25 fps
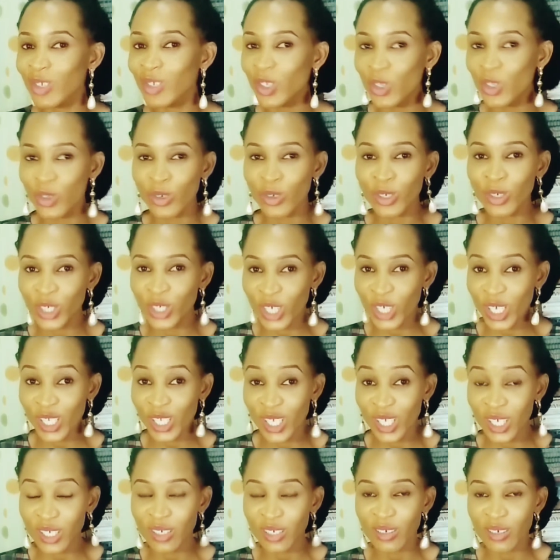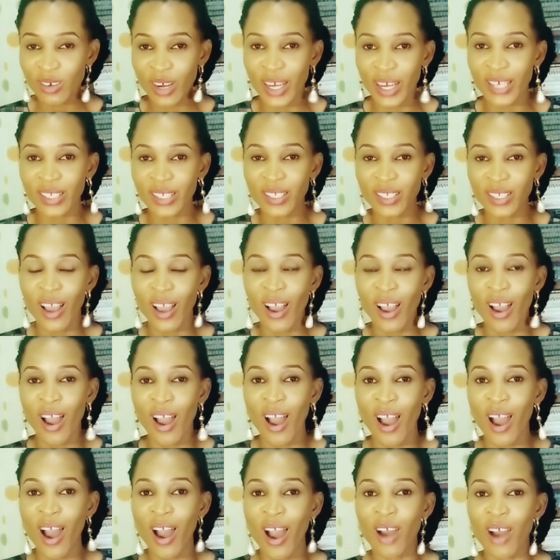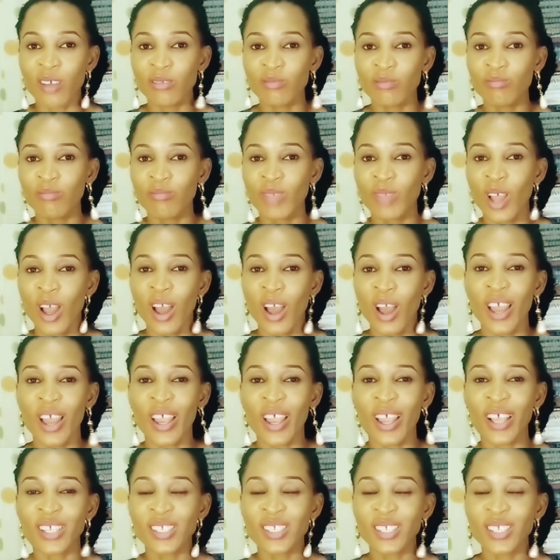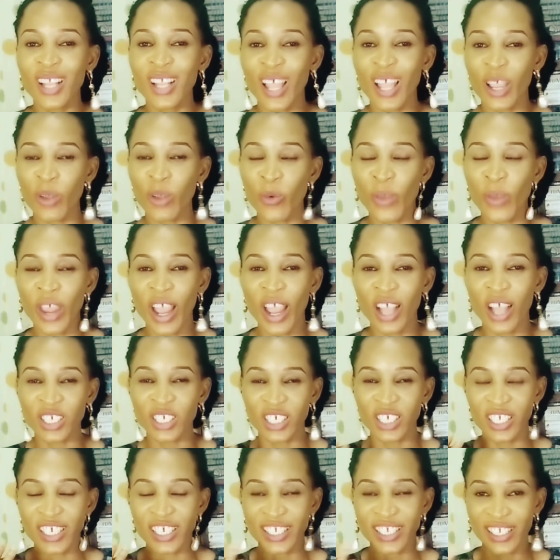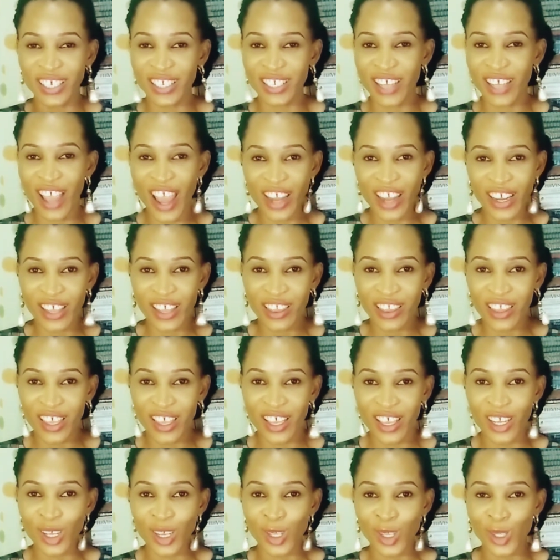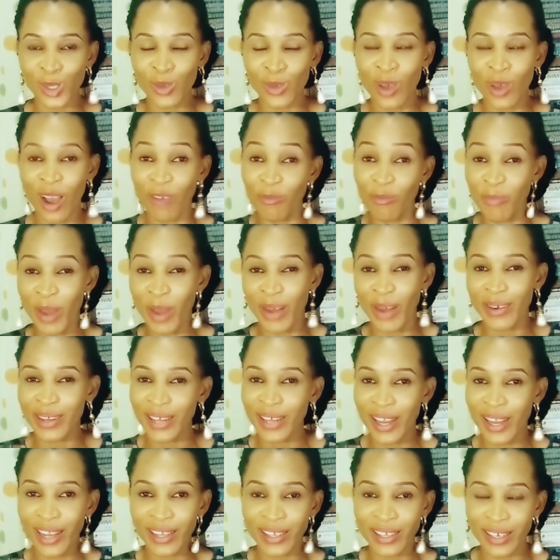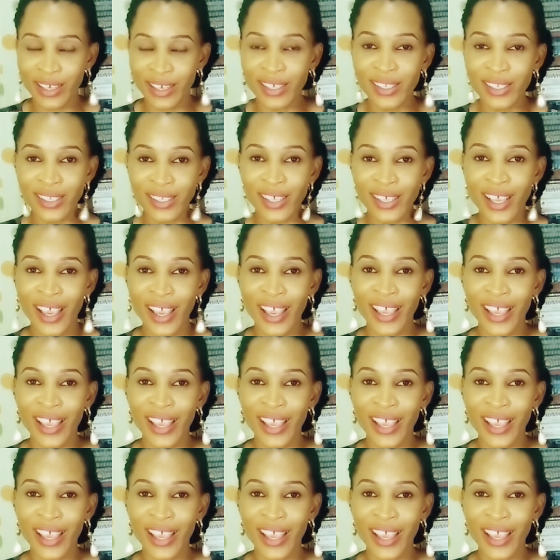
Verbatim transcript: through Jesus Christ. Um, it's not like we actually did anything to have merited this.